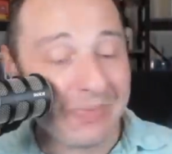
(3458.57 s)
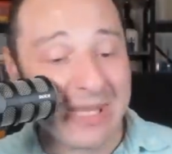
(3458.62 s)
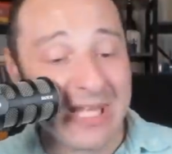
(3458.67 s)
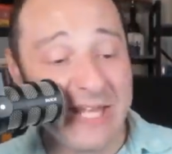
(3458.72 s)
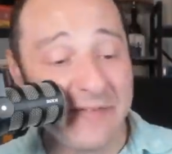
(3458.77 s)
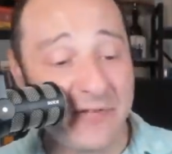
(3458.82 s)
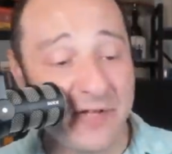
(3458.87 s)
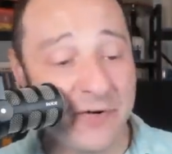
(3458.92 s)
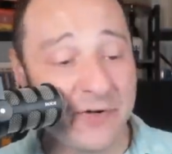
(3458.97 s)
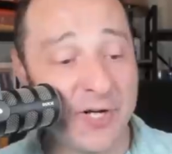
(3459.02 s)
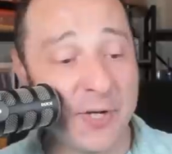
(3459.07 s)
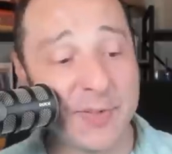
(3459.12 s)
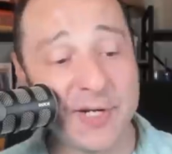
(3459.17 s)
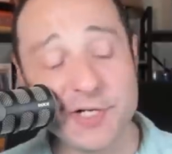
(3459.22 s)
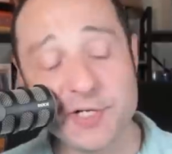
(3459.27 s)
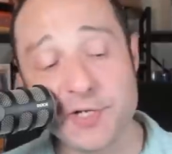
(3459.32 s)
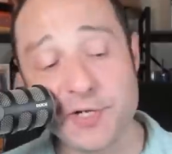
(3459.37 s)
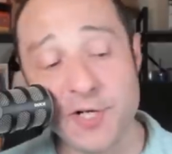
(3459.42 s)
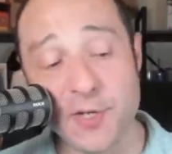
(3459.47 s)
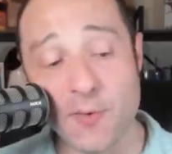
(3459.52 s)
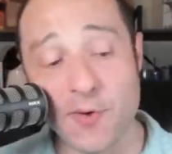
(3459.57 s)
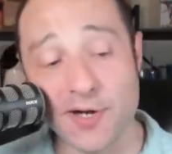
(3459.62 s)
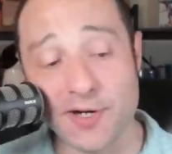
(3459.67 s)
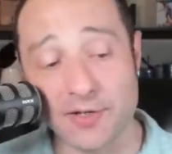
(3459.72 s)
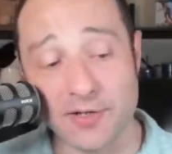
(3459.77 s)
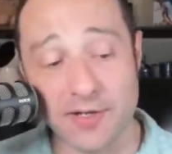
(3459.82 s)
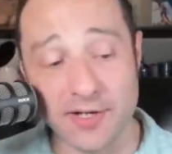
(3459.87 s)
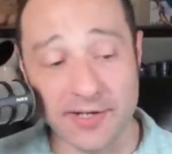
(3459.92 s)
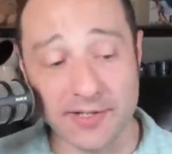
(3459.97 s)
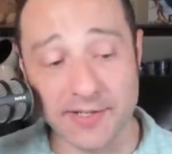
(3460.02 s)
If you don't know what a dirty
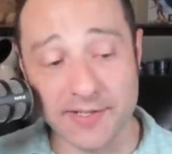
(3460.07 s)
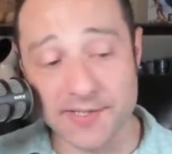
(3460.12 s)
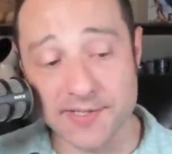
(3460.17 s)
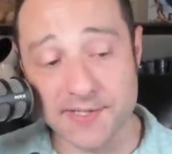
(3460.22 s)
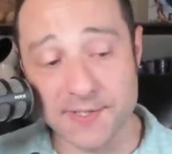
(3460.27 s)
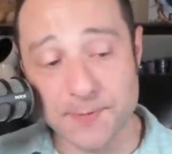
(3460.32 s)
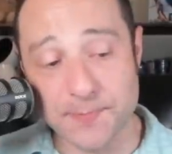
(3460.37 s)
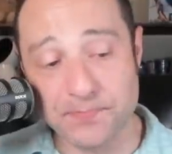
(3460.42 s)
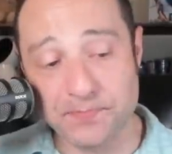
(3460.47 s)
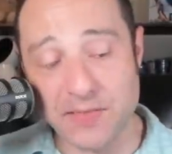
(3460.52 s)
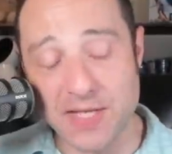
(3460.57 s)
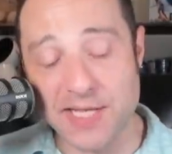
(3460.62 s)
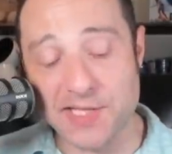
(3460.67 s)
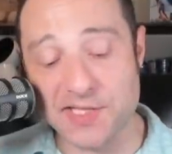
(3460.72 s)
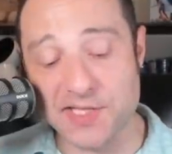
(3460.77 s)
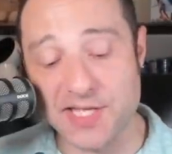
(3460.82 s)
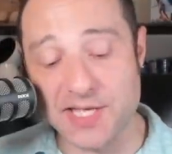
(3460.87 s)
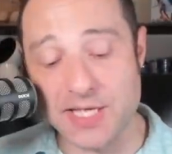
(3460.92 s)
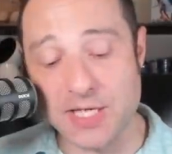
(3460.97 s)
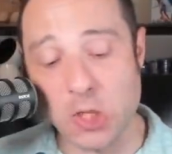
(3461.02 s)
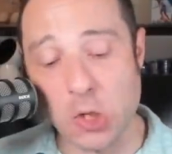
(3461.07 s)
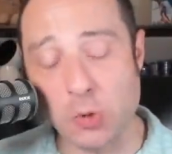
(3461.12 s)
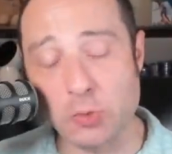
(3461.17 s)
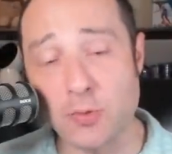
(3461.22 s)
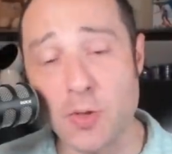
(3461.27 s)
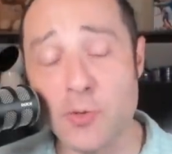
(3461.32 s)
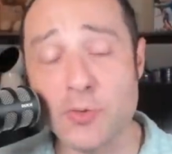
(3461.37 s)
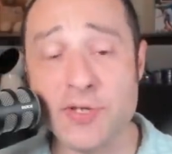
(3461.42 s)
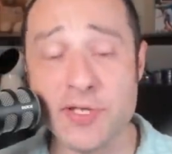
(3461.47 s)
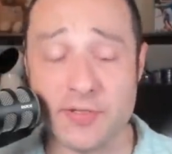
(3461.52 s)
water dog is, it's the
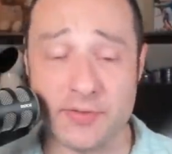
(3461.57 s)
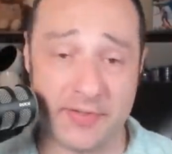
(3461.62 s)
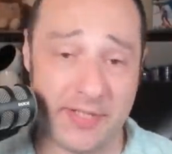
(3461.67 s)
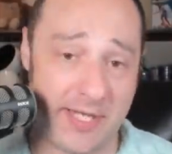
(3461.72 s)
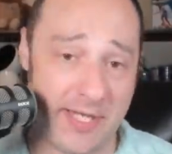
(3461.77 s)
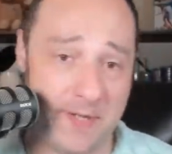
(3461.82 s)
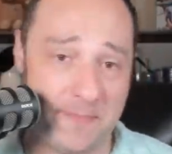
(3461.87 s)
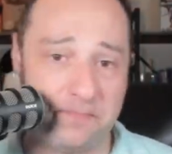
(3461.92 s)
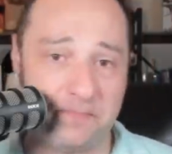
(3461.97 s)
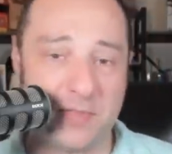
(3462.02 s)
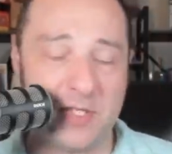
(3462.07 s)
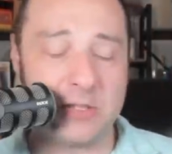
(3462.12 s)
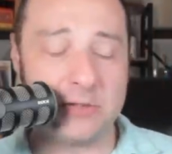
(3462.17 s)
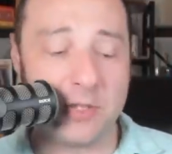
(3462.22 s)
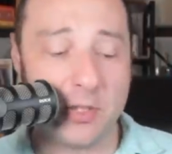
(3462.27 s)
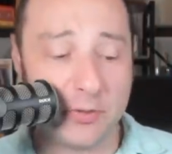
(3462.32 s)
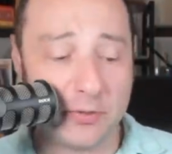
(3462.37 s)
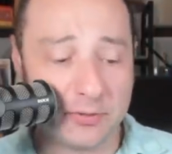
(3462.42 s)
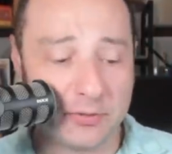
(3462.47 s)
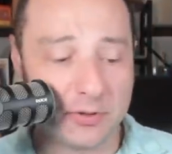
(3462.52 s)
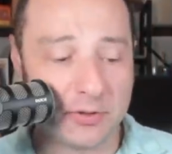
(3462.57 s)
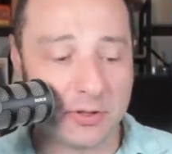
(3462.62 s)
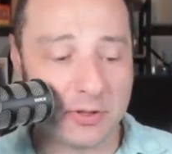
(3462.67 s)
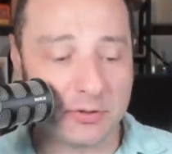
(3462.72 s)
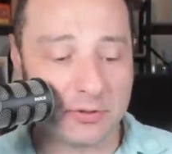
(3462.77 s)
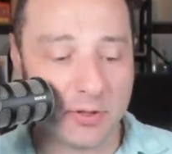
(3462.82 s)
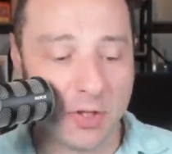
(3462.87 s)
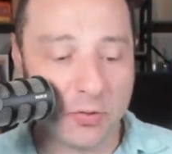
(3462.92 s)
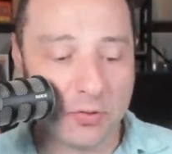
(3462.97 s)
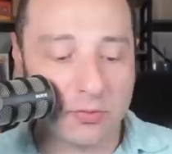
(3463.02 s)
colloquial name, collo-
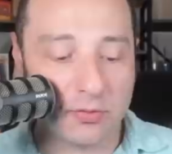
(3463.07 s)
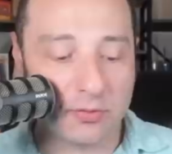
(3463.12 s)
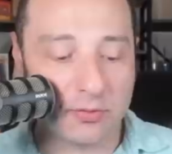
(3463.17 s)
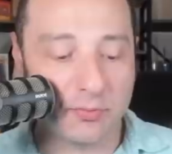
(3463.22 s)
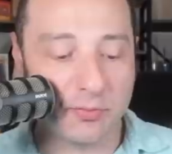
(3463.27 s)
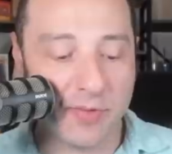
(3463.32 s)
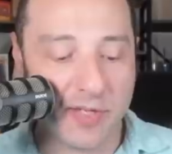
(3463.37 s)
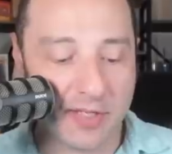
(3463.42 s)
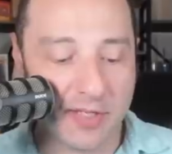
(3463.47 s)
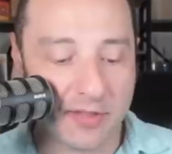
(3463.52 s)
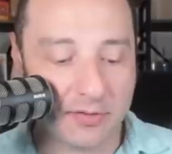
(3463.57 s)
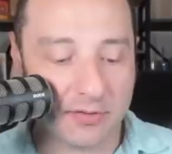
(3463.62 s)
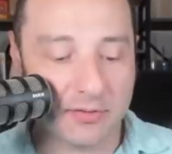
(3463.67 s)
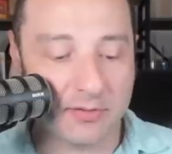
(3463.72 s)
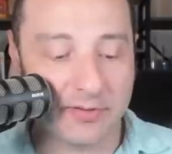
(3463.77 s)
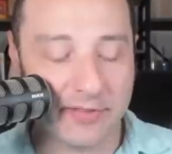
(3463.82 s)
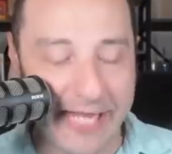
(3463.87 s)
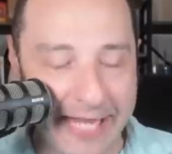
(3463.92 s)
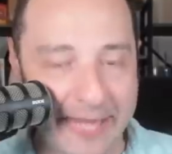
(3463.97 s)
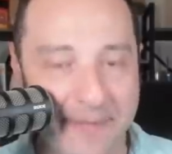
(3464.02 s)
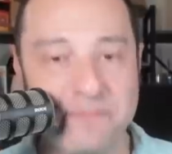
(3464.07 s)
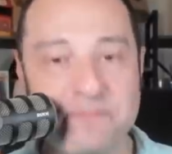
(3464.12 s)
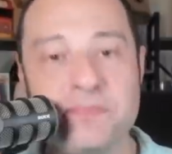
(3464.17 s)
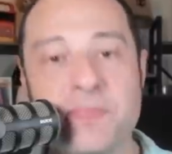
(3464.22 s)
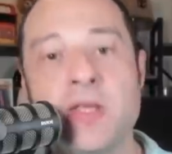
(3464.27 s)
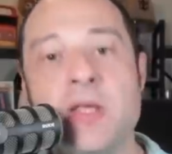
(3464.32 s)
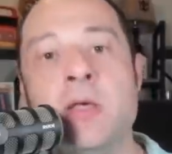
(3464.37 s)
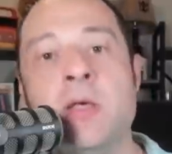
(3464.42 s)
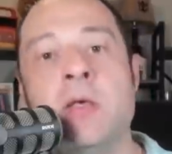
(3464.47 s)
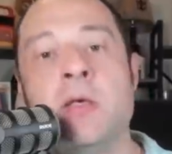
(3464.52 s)
colloquial name
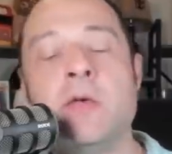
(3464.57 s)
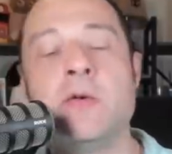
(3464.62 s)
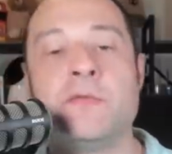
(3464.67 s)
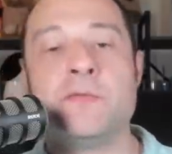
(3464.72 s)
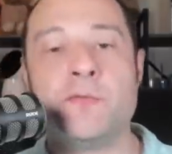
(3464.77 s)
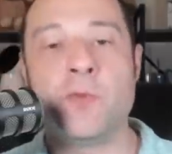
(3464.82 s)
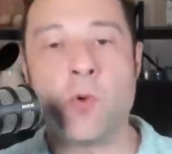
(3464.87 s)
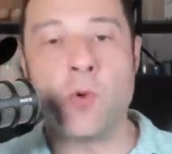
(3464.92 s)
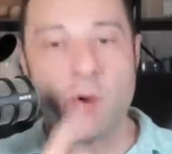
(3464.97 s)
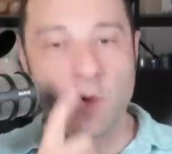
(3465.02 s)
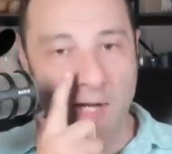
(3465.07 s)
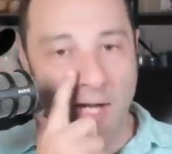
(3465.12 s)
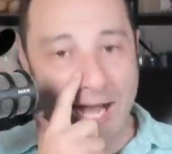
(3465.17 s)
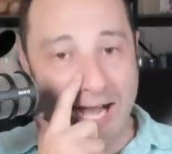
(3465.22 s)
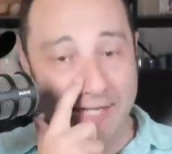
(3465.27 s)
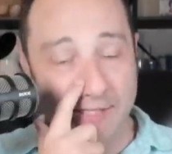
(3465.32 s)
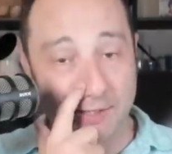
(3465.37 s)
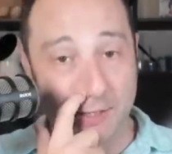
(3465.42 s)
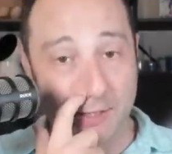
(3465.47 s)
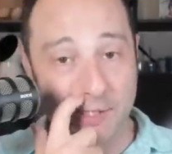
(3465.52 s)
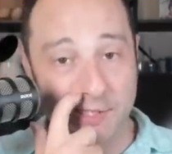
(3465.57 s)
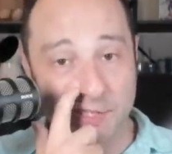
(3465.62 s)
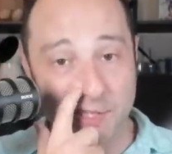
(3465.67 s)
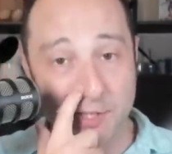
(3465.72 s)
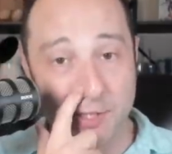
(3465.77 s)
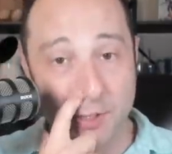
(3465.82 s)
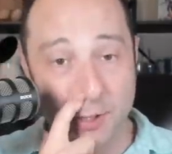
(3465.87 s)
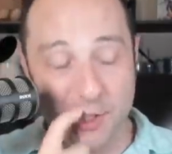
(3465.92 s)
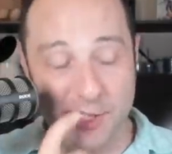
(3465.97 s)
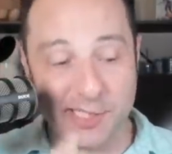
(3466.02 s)
for hot dogs
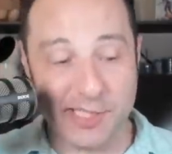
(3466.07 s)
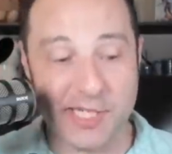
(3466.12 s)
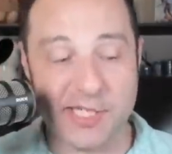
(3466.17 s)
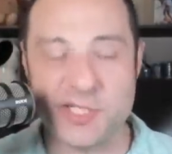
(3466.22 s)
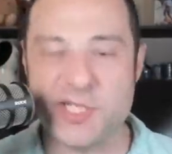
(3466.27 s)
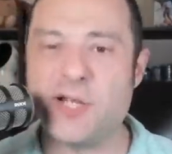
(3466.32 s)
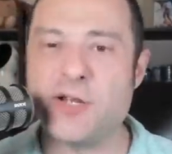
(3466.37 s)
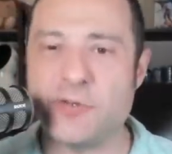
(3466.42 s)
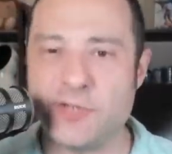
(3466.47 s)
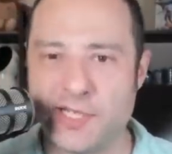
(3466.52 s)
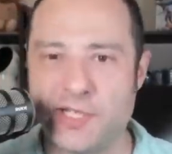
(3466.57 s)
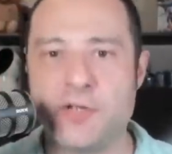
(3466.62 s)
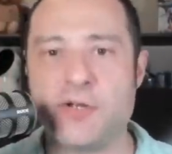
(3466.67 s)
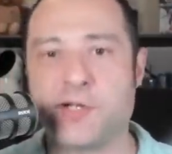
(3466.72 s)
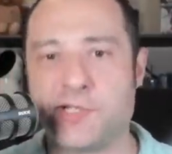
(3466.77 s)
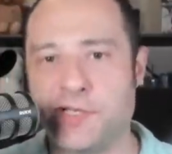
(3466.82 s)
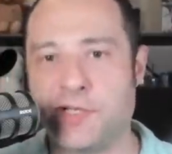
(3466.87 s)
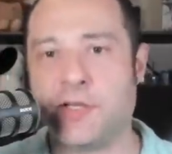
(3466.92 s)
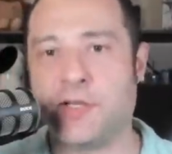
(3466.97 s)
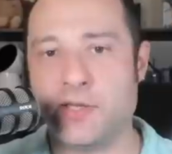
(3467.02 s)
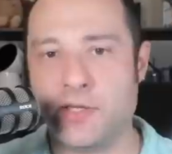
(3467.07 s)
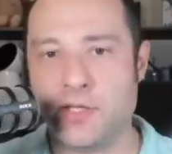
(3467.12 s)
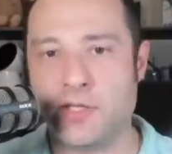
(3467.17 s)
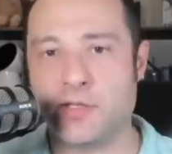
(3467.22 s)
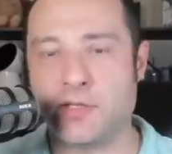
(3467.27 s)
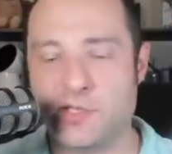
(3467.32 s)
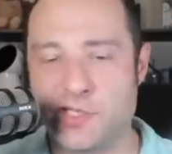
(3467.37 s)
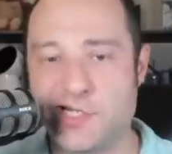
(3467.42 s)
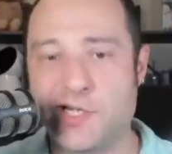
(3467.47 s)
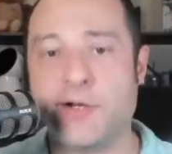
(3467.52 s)
in New York City. So you know, like in New York City,
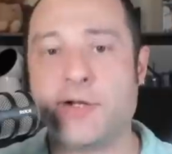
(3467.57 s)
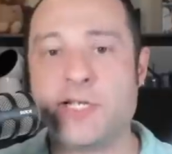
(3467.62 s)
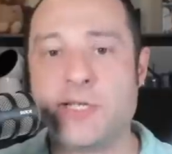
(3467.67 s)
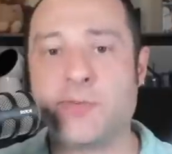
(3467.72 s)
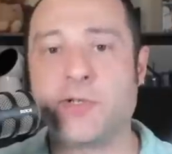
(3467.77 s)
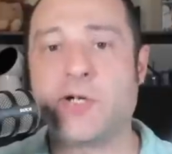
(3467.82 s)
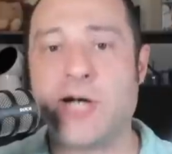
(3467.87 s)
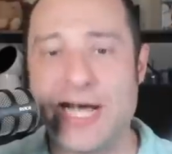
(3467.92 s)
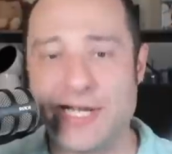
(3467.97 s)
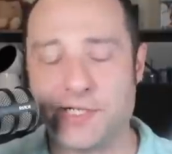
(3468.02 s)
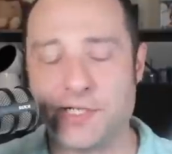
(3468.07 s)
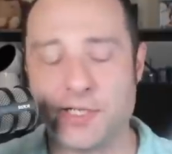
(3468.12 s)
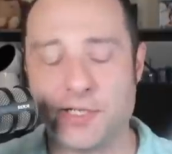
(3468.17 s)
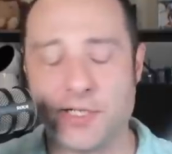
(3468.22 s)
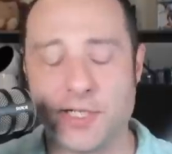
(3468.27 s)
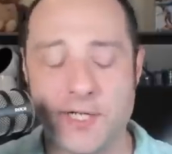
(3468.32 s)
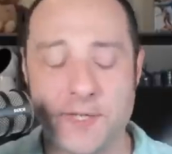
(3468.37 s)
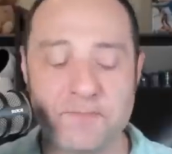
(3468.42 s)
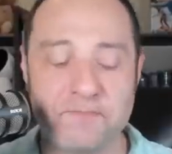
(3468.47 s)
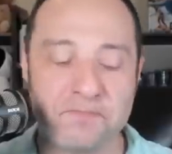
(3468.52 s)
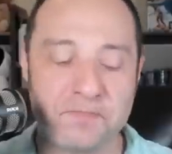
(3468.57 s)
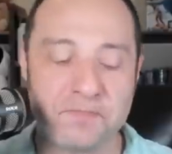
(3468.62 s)
the stereotypical hot dog cart.